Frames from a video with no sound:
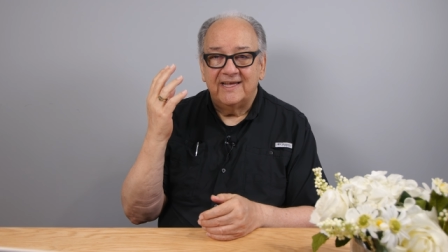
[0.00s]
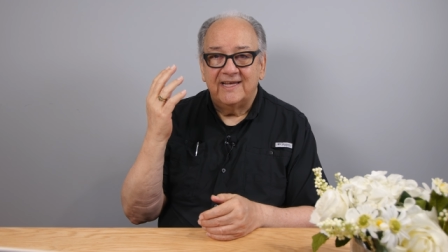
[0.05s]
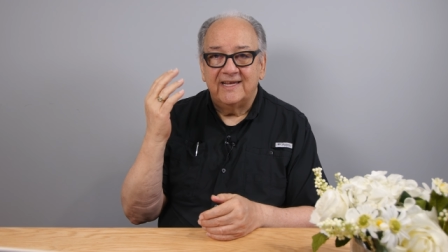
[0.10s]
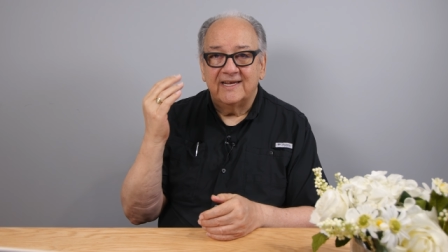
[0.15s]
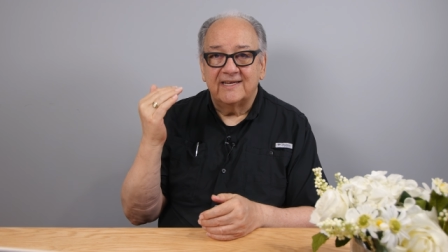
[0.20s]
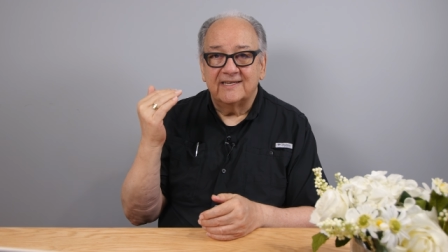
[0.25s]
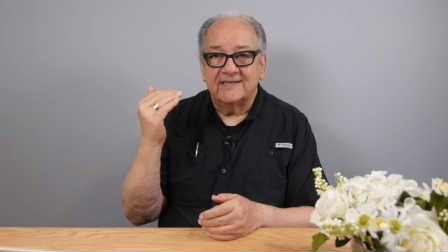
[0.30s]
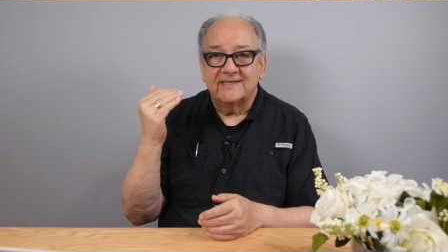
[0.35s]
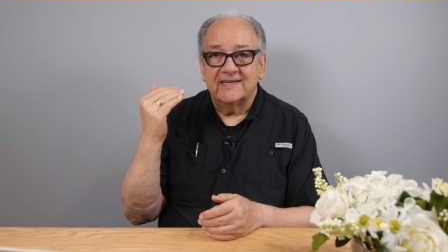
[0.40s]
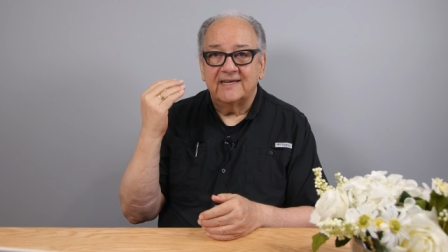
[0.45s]

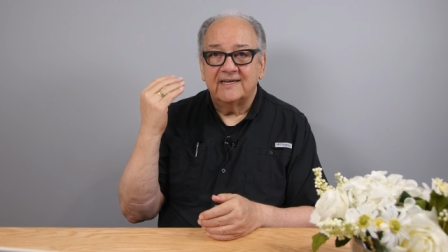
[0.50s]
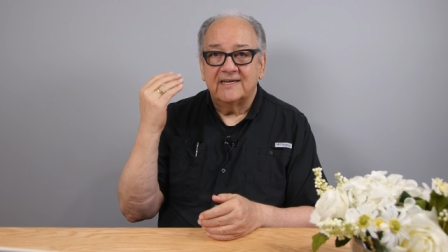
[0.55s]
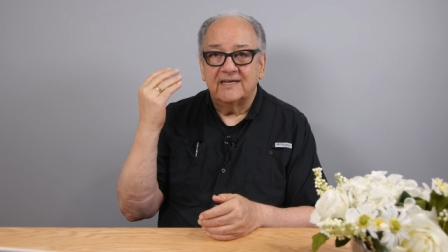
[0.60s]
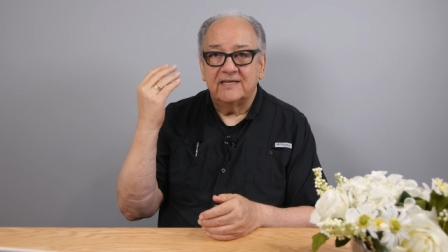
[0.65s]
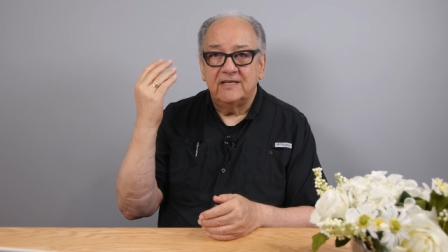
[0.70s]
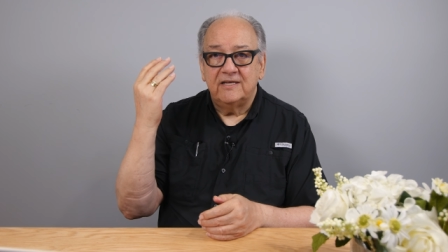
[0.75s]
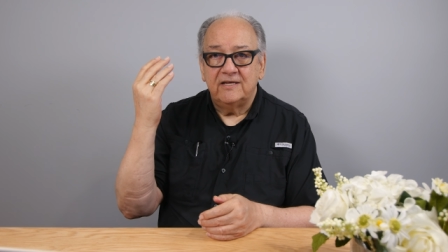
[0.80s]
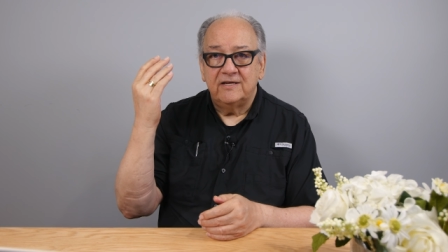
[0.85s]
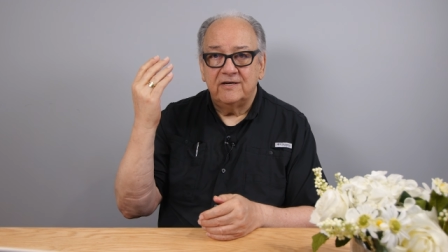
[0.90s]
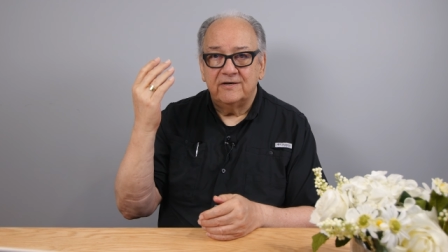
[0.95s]
It could take a
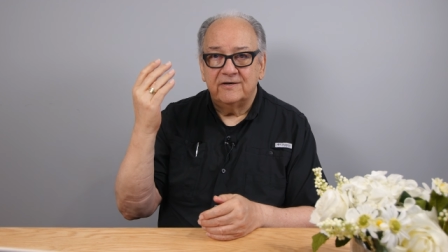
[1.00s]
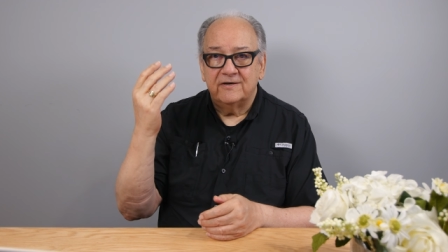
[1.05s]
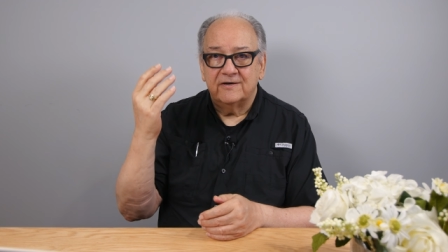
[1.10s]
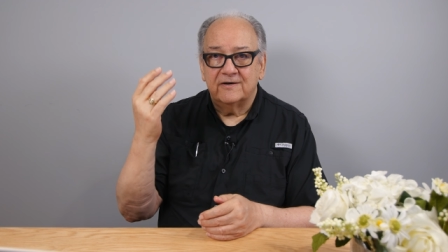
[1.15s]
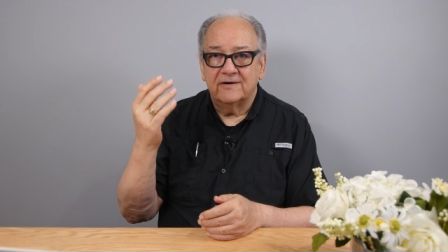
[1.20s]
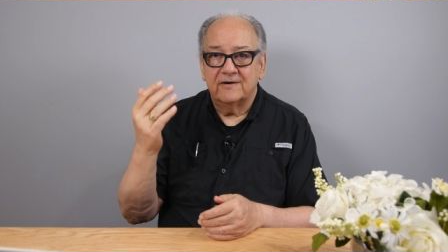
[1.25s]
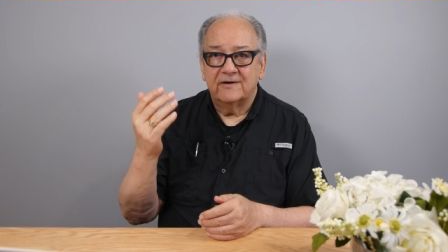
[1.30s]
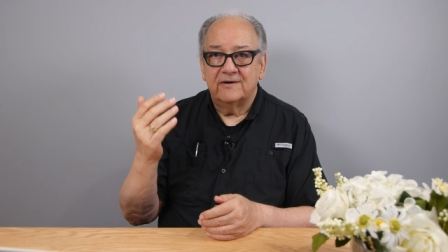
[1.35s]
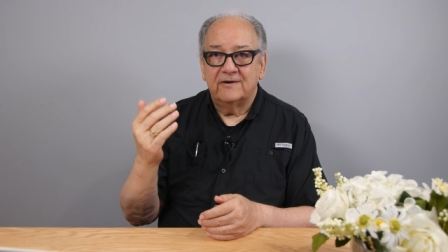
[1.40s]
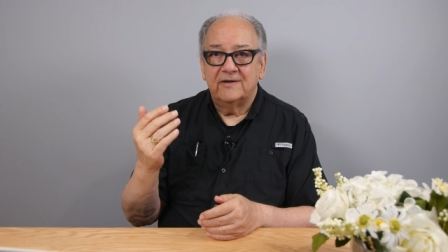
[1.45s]

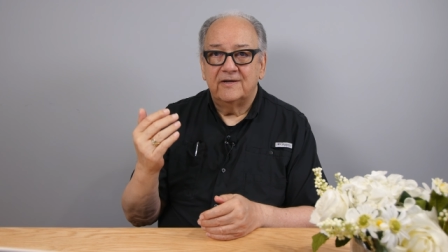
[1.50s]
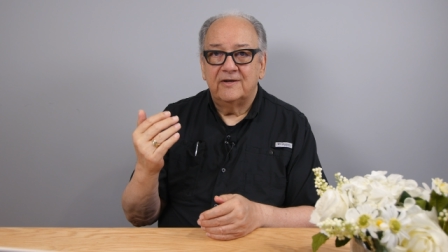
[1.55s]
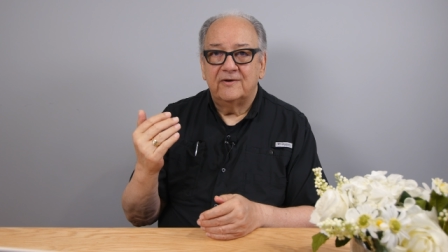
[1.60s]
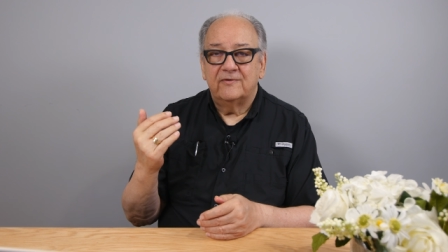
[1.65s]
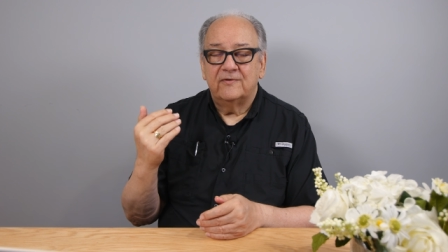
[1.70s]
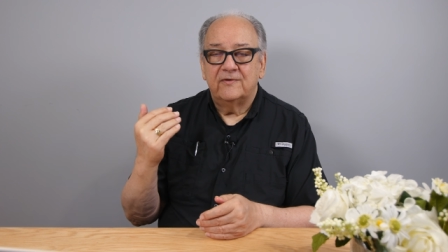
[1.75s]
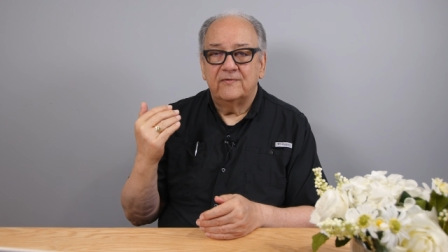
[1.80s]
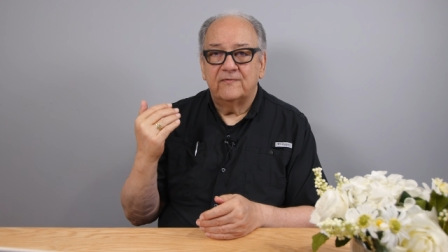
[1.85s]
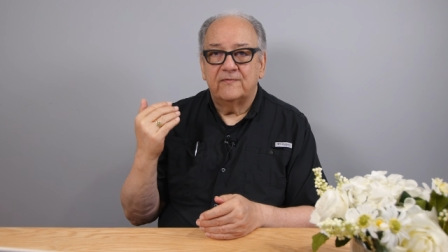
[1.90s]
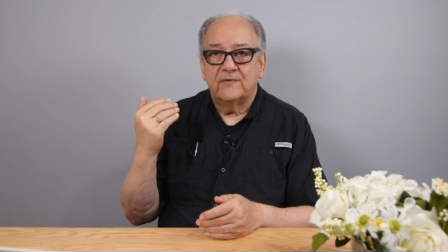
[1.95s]
year
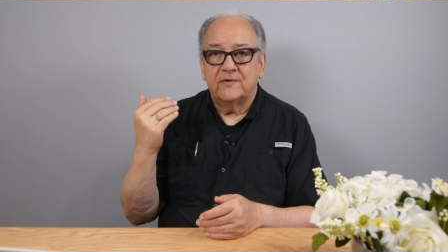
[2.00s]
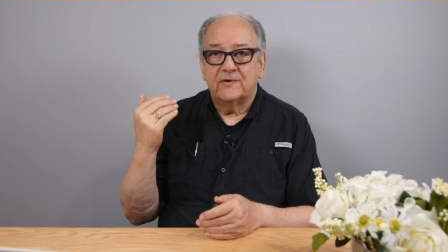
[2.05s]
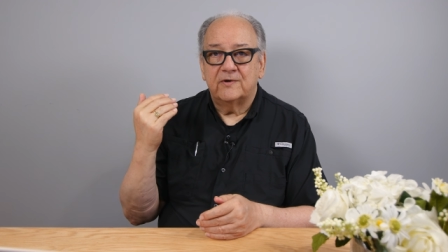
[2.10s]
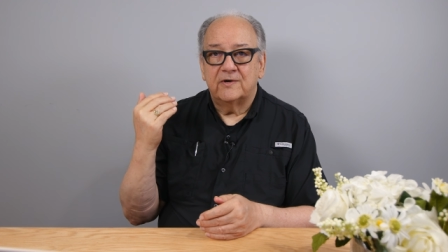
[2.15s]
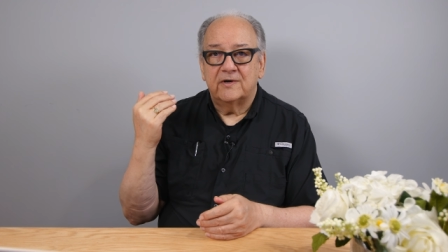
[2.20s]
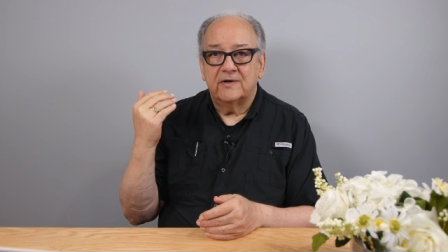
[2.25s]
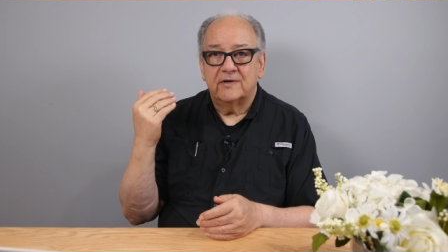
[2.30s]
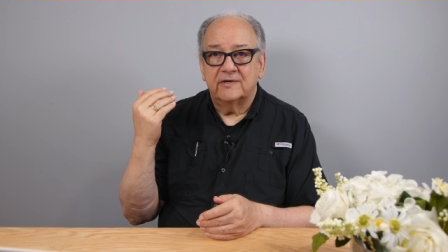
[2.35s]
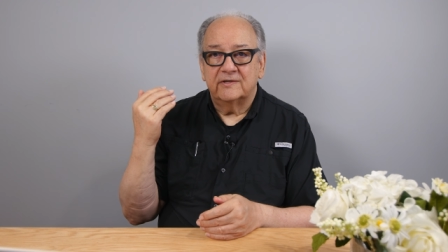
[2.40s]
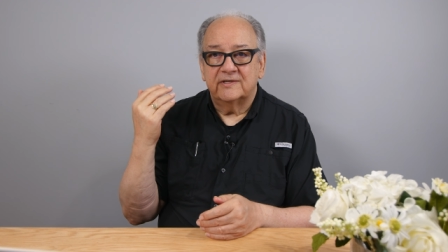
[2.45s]

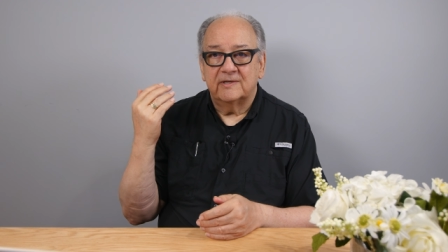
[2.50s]
for